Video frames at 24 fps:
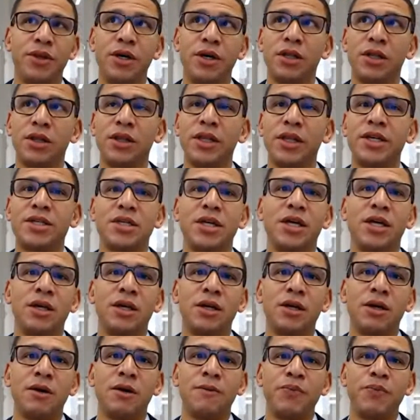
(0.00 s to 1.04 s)

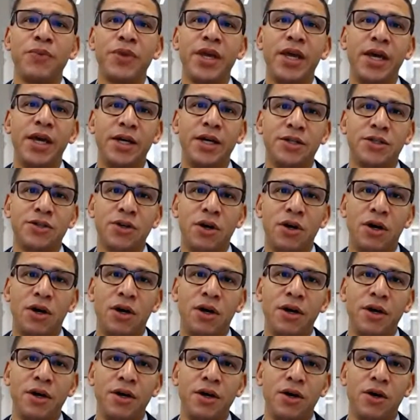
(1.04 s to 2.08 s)
listing hits
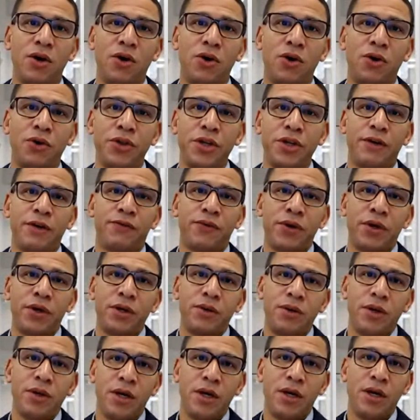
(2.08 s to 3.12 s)
on all the
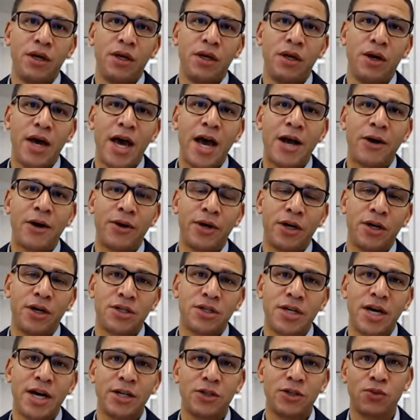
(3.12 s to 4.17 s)
different aggregator
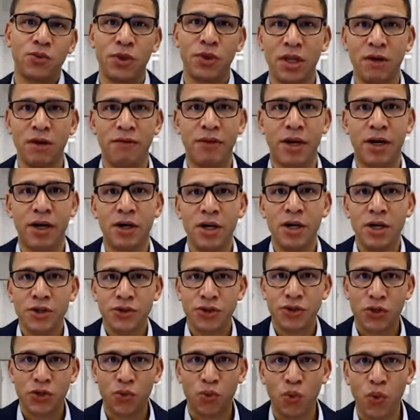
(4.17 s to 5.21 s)
sites would live there.
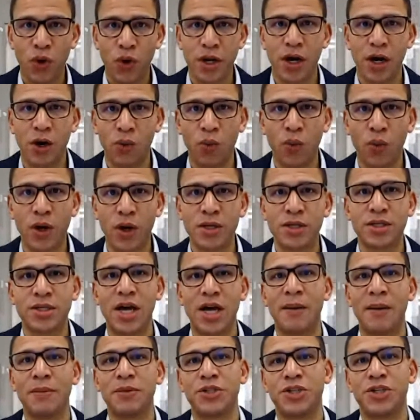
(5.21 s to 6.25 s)
So it's a
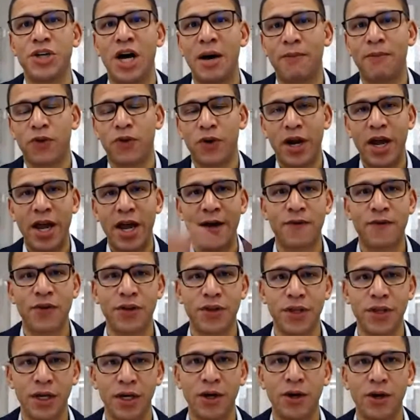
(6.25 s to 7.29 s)
one-stop shop for
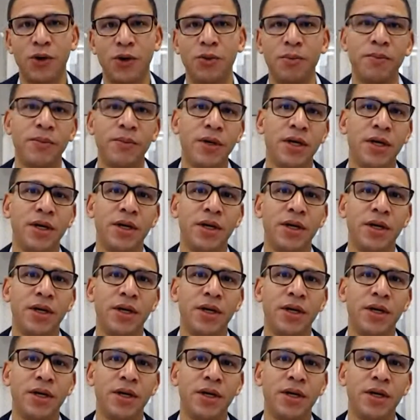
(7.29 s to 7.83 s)
everything home.